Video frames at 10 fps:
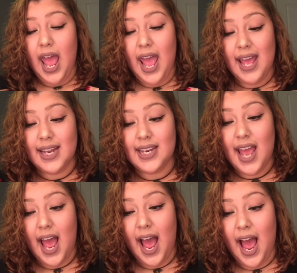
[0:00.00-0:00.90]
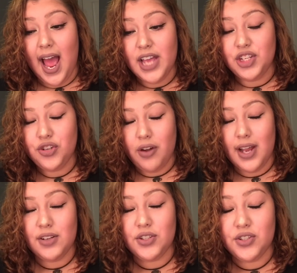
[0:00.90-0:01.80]
And I
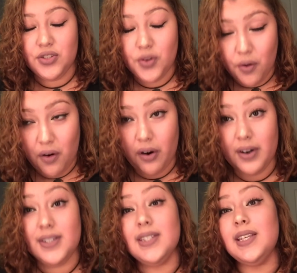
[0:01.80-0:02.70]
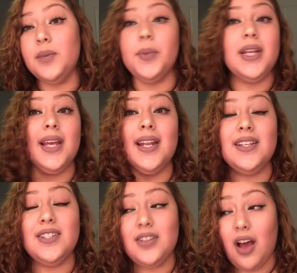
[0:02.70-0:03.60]
tried so hard to keep it in,
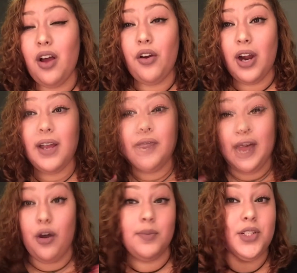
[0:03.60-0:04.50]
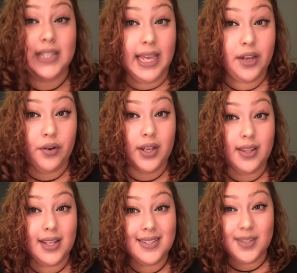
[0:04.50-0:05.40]
to not cry. Right now, I'm just angry
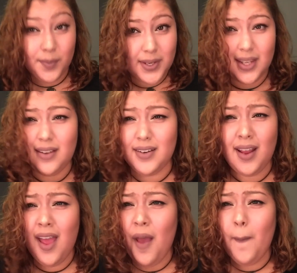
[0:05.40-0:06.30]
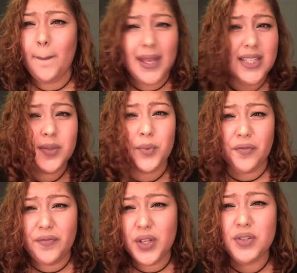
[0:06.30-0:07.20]
that somebody could make
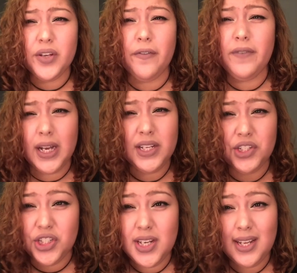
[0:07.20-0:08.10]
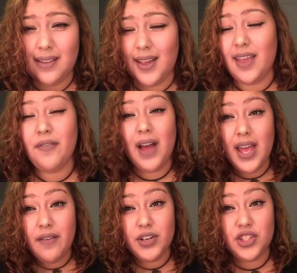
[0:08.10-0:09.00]
someone feel so fucking shitty. Like, if
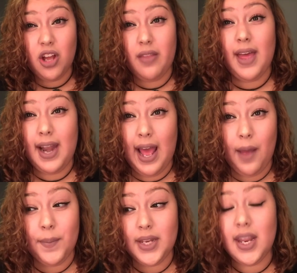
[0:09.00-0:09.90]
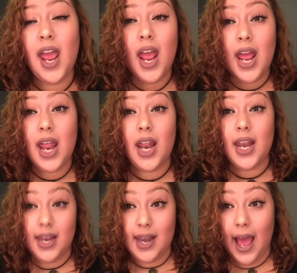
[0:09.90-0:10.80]
I ever saw that happen
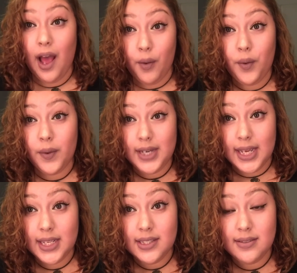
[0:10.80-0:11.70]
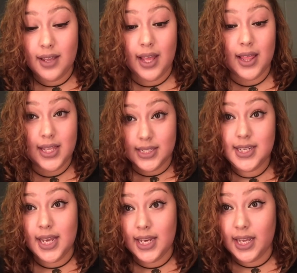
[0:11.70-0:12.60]
nowadays, like this
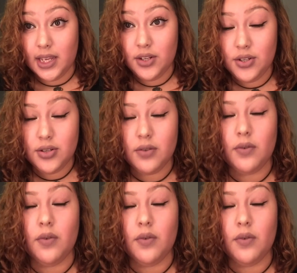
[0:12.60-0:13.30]
day and age,